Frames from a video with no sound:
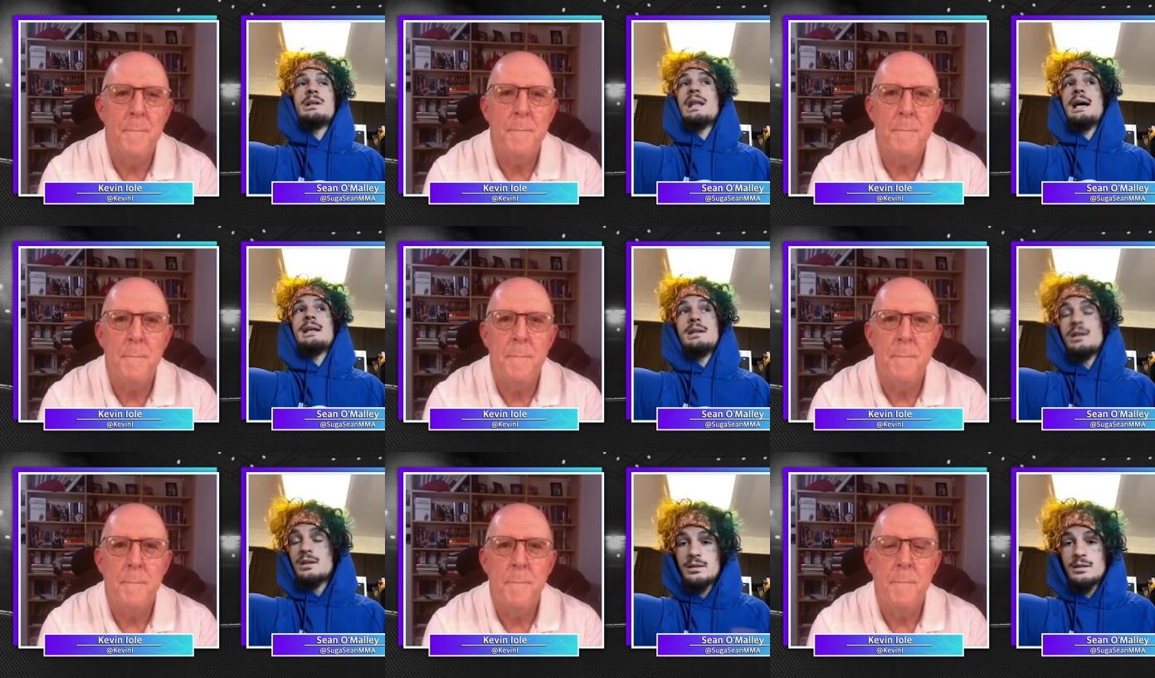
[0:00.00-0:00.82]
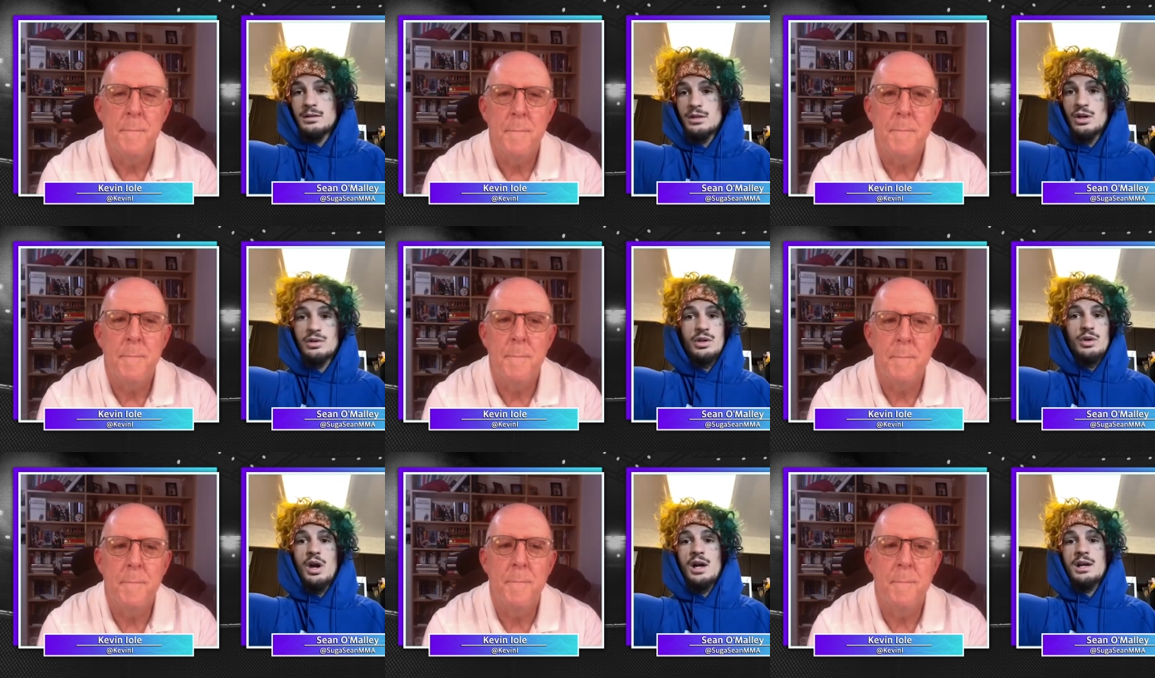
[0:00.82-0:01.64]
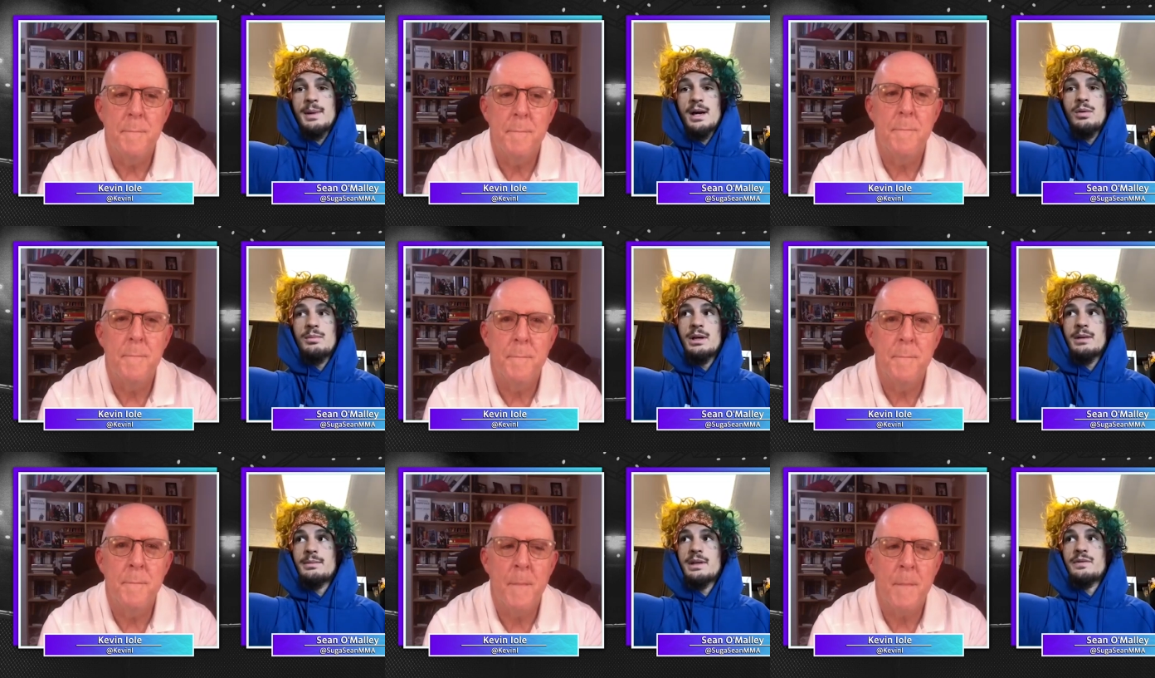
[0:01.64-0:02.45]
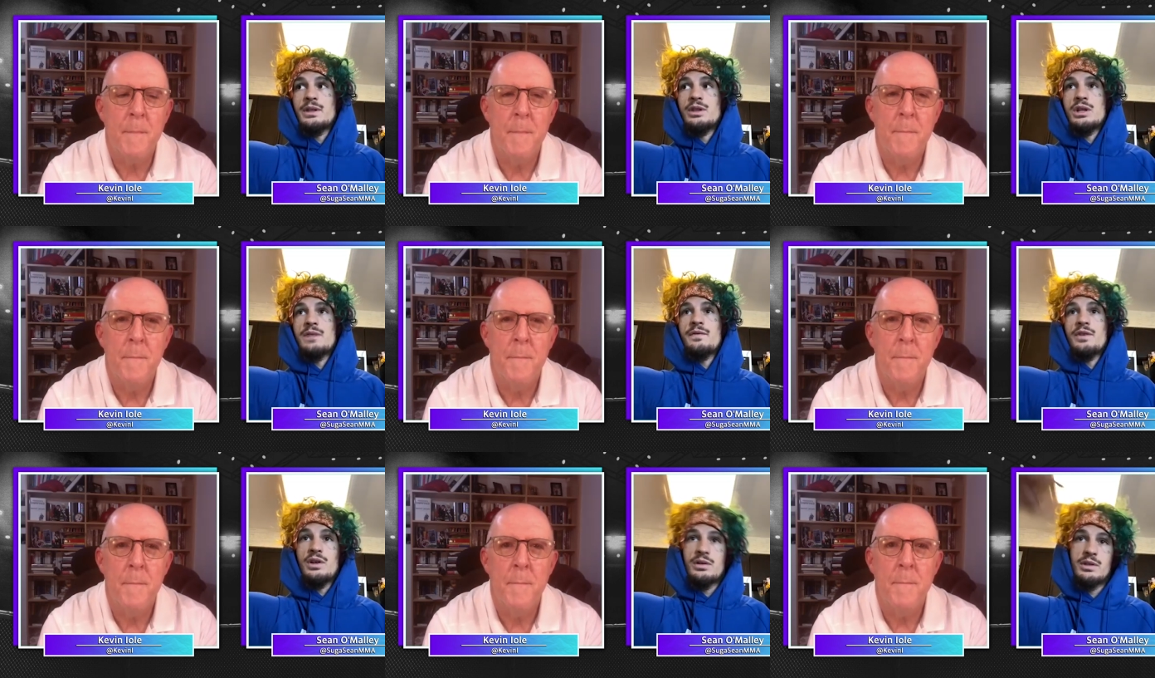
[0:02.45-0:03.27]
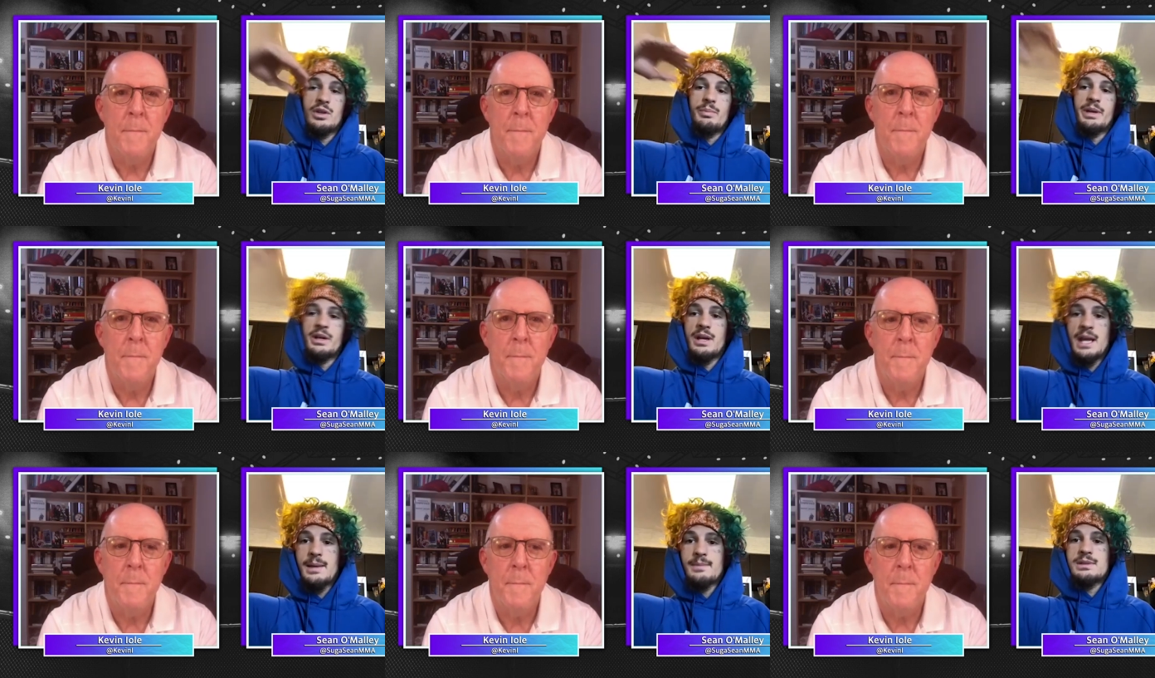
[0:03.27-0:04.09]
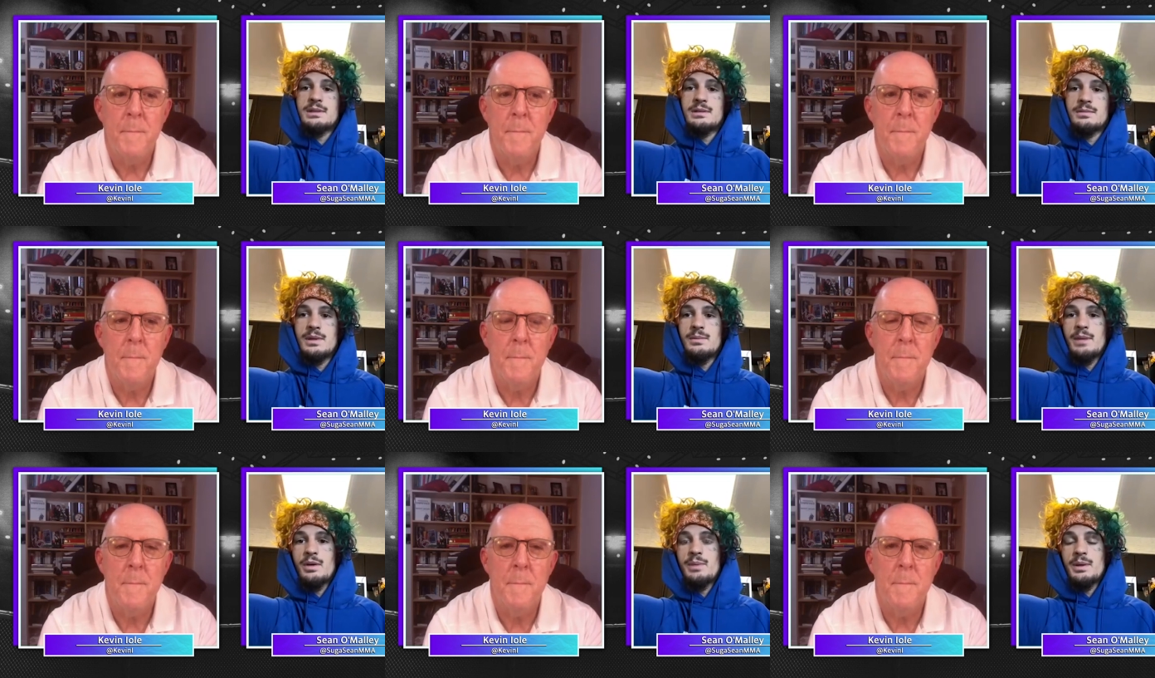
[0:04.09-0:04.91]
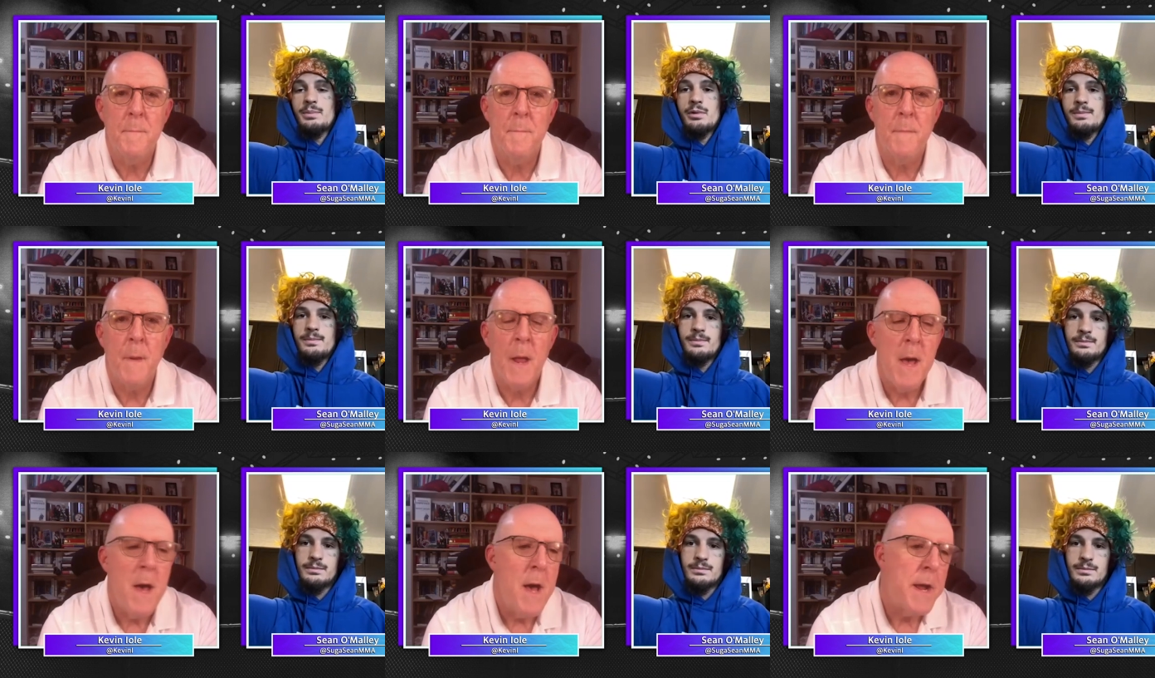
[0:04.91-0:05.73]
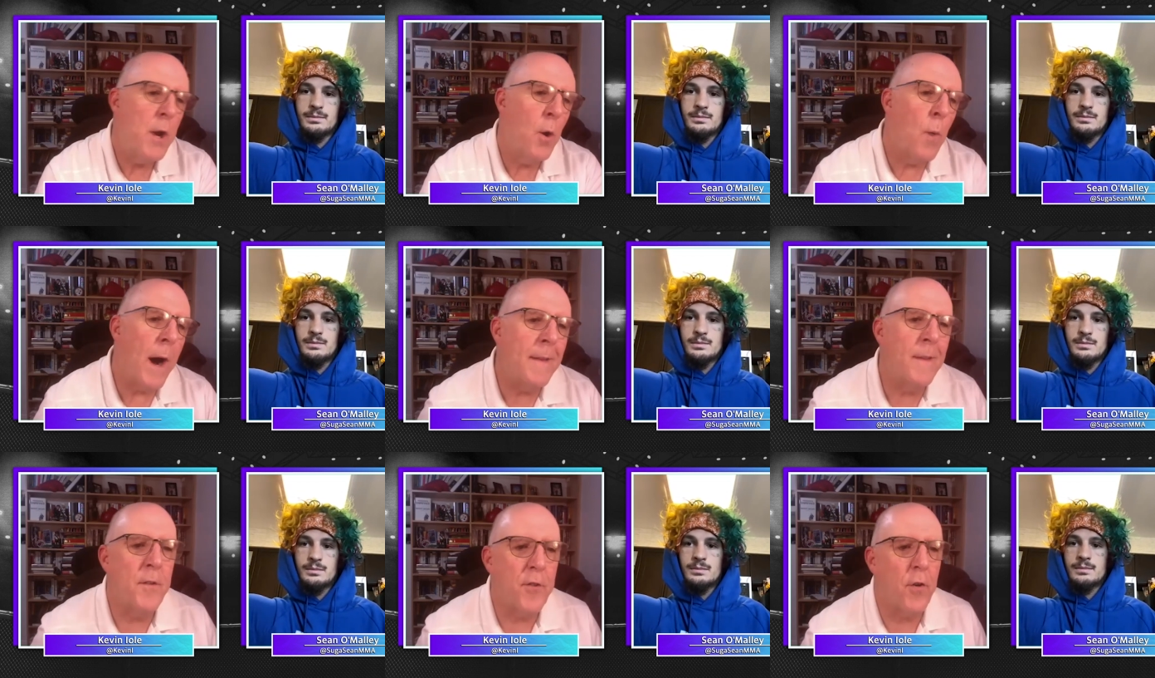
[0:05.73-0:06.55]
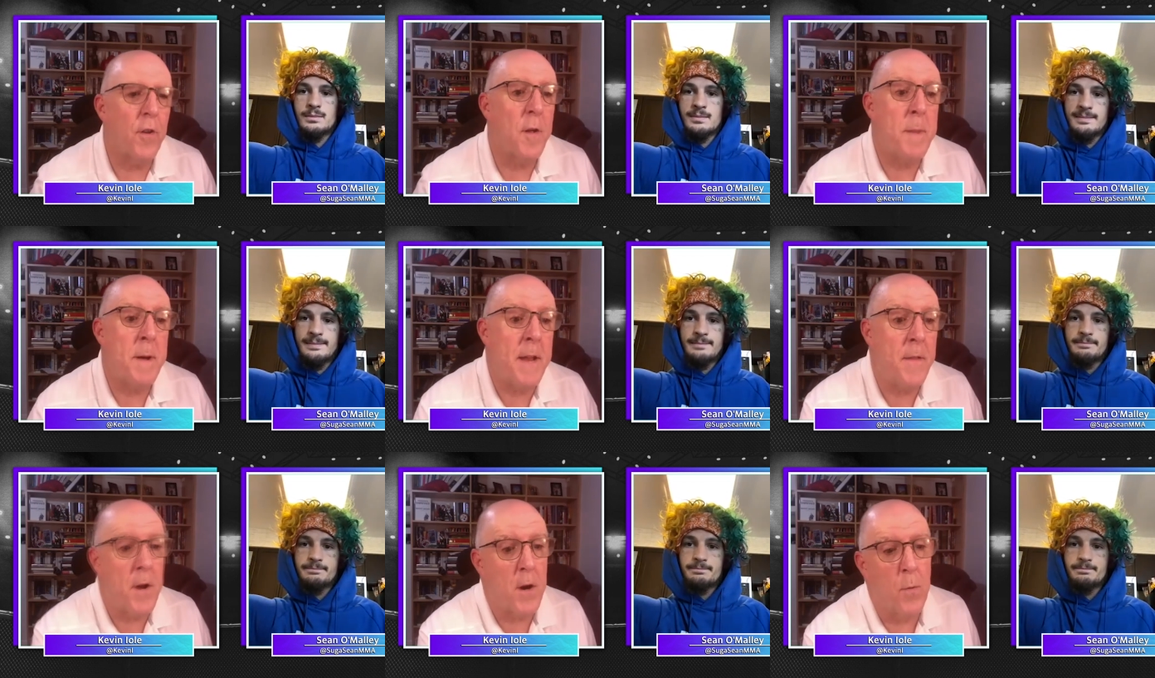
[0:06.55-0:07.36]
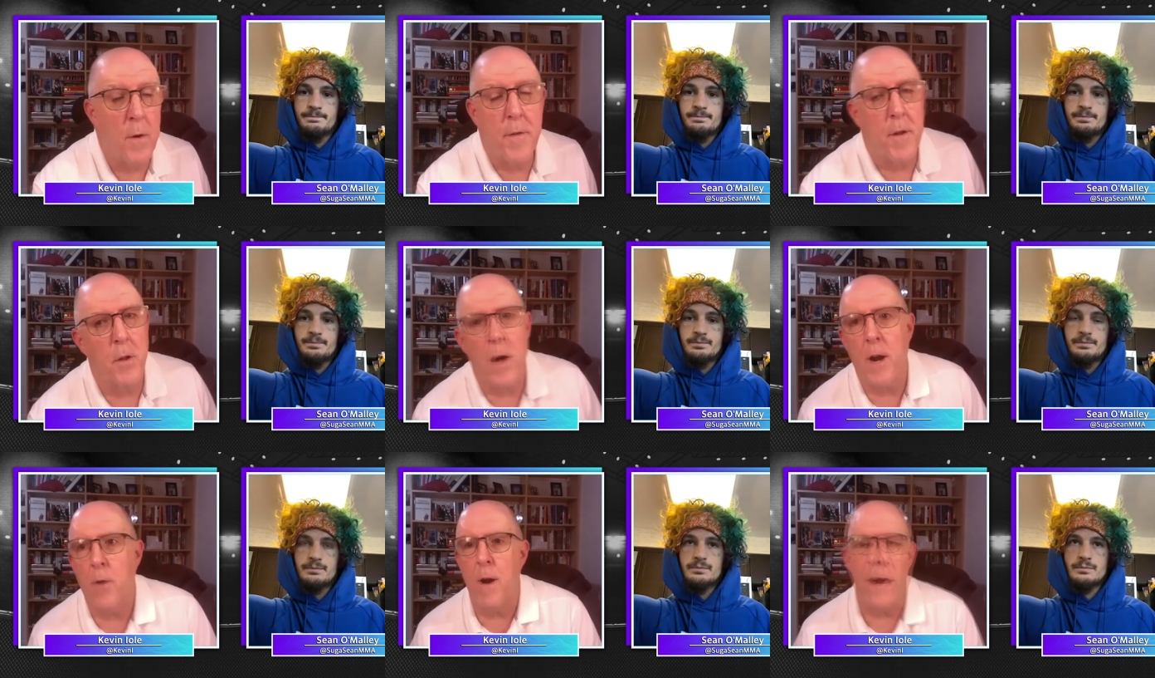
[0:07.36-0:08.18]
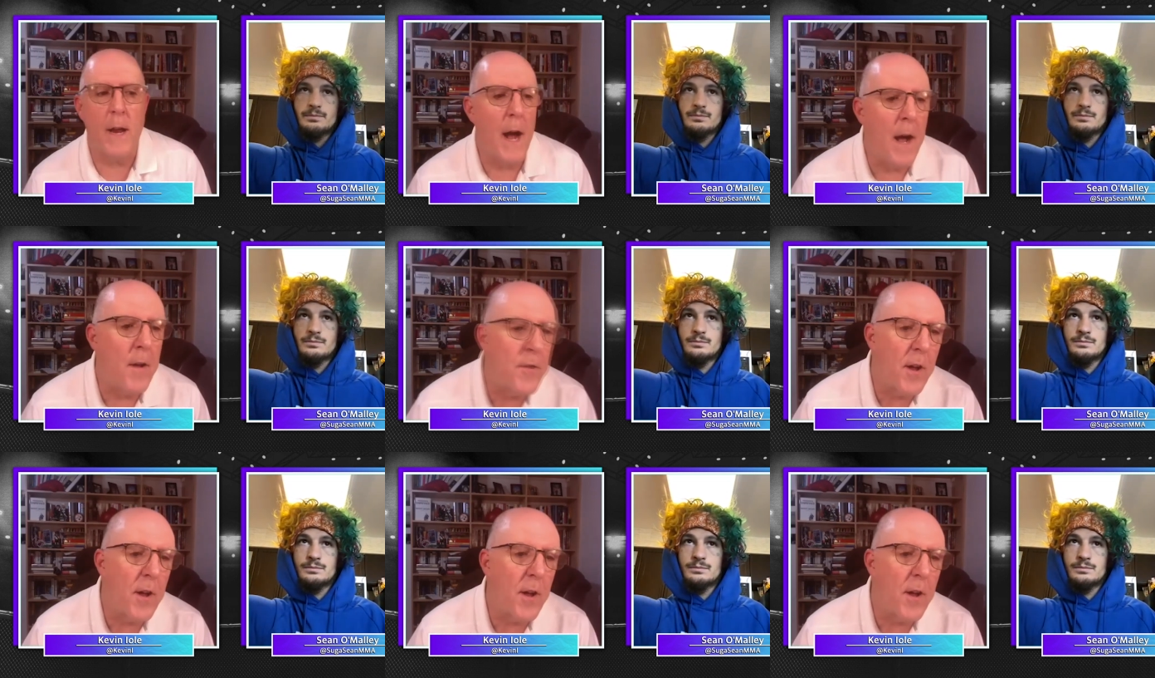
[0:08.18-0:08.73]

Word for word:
Speaker 1: gladly, you know, to go knock him out. But I'm definitely looking for, you know, bigger names and better people.
Speaker 2: You know, Wineland's certainly been in there with a lot of great guys.